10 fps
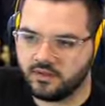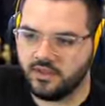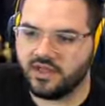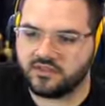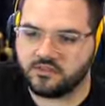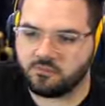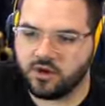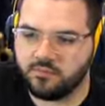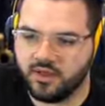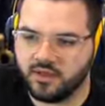You got the
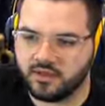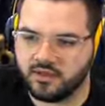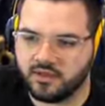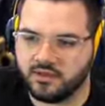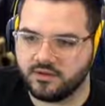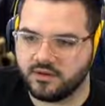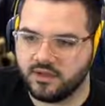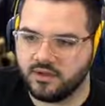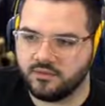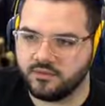sprint bug. Oh no.
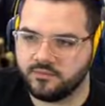All